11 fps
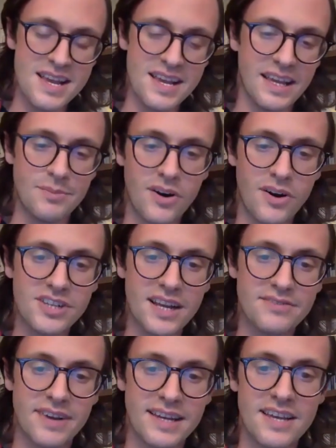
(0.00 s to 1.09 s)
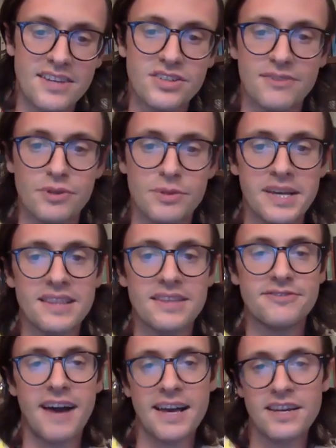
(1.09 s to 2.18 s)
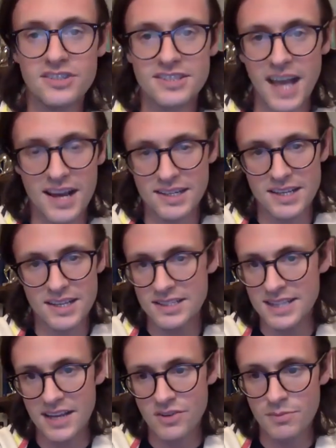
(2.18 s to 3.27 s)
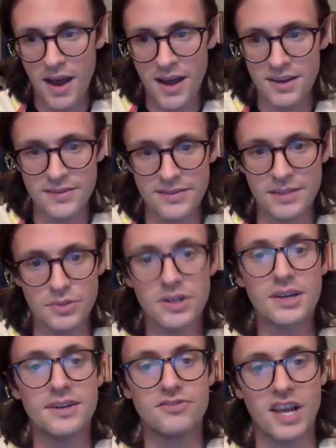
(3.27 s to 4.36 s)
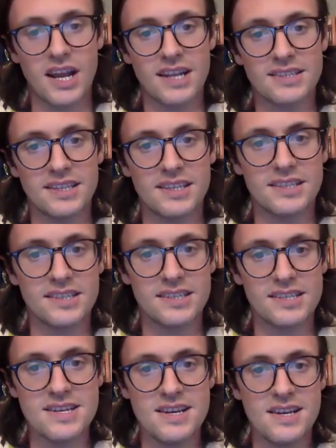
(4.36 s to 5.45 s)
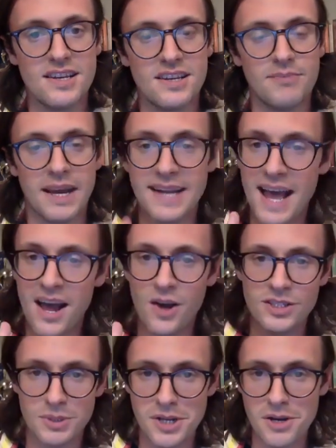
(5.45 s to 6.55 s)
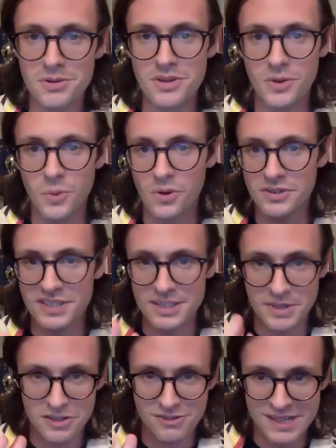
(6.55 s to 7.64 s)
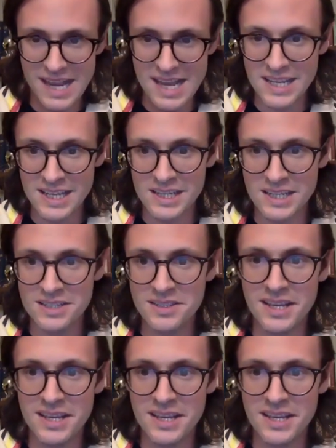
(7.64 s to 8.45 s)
In Parshat Vayeishev, we begin the final saga, the denouement of the book of Genesis. By now, as we know, the world has been created,